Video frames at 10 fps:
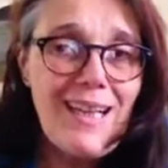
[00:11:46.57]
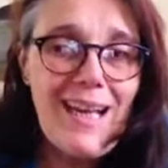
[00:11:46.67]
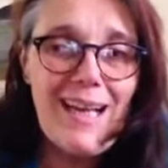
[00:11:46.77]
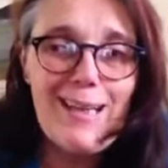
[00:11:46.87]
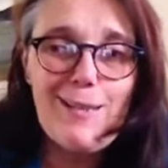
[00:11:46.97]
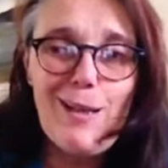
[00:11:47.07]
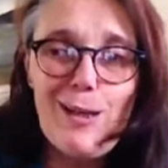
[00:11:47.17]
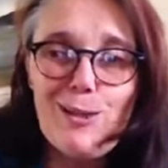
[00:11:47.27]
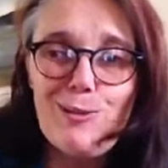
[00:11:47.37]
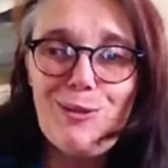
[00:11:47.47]
And
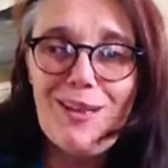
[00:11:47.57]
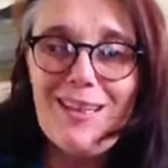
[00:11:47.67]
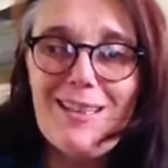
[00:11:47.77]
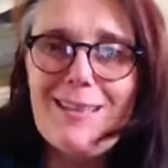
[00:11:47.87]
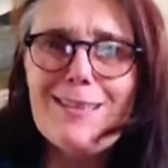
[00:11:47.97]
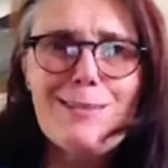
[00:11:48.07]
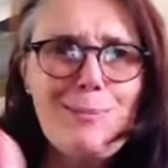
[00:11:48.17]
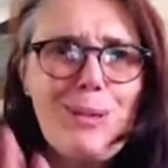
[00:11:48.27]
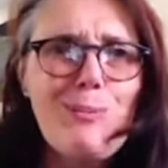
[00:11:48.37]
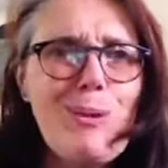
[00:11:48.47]
hopefully, it's
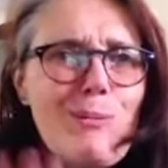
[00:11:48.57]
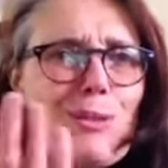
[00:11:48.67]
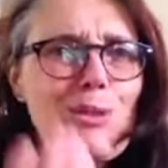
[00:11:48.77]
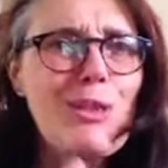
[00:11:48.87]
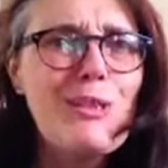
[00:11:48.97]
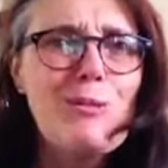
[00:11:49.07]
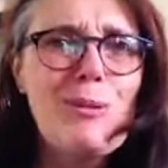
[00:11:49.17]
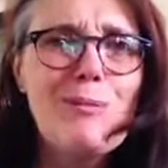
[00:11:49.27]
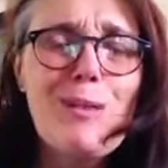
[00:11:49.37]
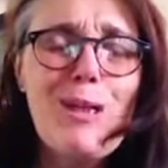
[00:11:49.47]
been a bit of a strange
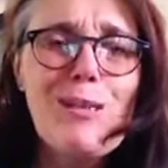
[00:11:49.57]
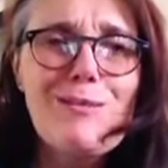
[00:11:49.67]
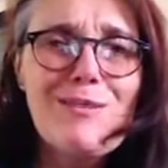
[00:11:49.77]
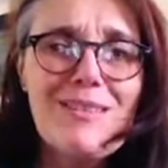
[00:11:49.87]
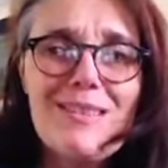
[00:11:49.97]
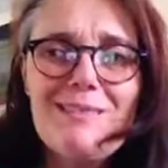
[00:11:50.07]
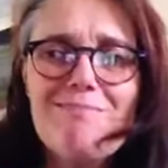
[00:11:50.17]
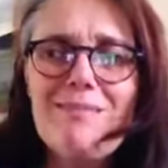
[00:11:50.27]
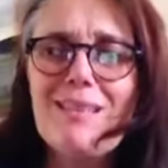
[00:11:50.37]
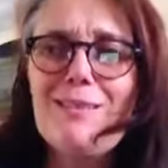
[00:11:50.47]
one, but hopefully,
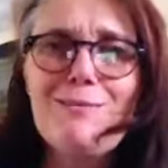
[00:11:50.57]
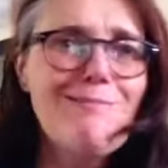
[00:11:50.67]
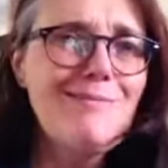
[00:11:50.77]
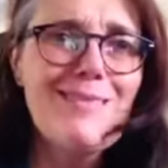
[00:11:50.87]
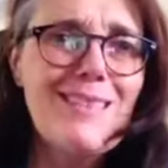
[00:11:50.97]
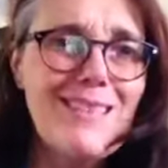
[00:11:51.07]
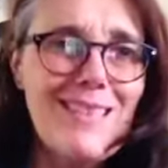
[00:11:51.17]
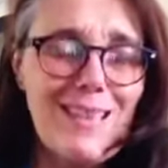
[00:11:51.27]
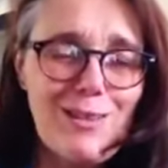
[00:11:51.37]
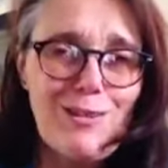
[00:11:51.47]
I don't know
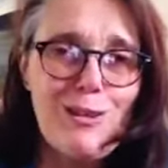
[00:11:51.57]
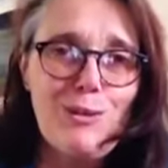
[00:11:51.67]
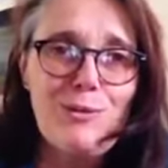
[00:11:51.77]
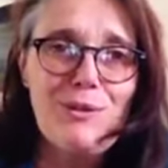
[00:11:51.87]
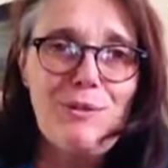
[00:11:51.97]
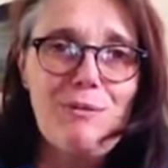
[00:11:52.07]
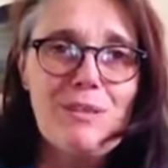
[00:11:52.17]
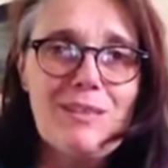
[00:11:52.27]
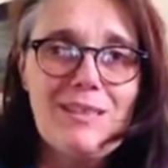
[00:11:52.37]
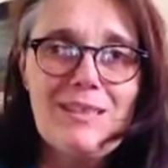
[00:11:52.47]
if I've
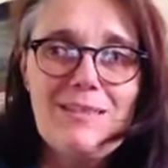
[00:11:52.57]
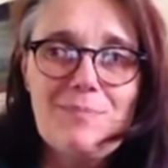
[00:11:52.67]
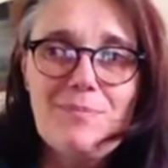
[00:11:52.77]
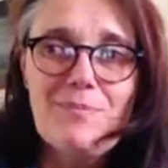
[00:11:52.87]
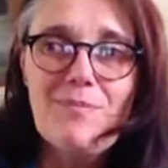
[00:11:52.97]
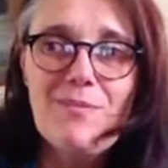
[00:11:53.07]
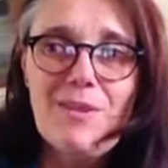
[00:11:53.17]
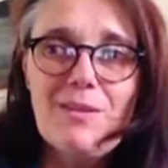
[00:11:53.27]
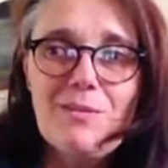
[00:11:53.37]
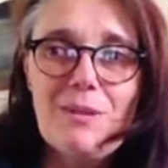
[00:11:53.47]
ever
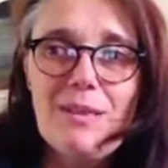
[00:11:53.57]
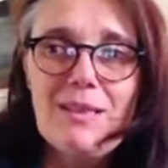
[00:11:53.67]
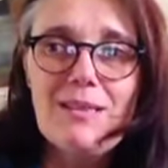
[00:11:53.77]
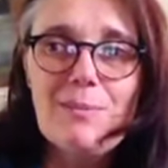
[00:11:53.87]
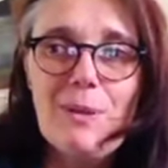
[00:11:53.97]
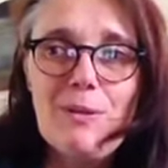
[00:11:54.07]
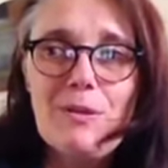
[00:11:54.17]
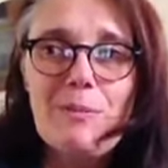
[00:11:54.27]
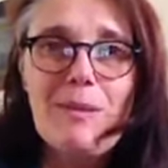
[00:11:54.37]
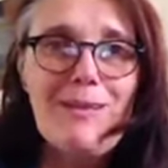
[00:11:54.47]
really
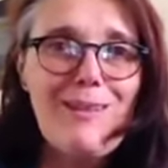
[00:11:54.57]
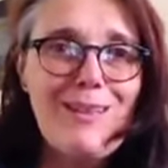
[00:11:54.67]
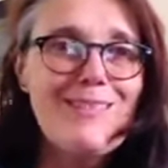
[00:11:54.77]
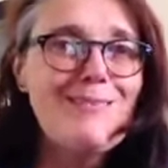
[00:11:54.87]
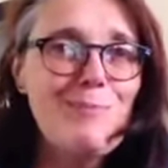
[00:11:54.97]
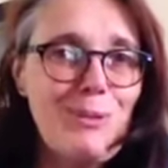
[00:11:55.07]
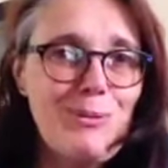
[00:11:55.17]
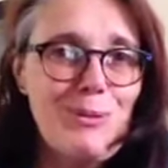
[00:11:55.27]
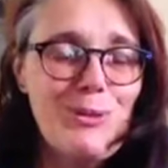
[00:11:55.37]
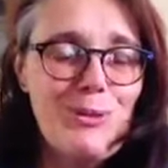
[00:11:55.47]
spoken about that
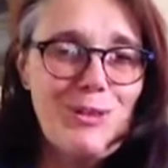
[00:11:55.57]
before.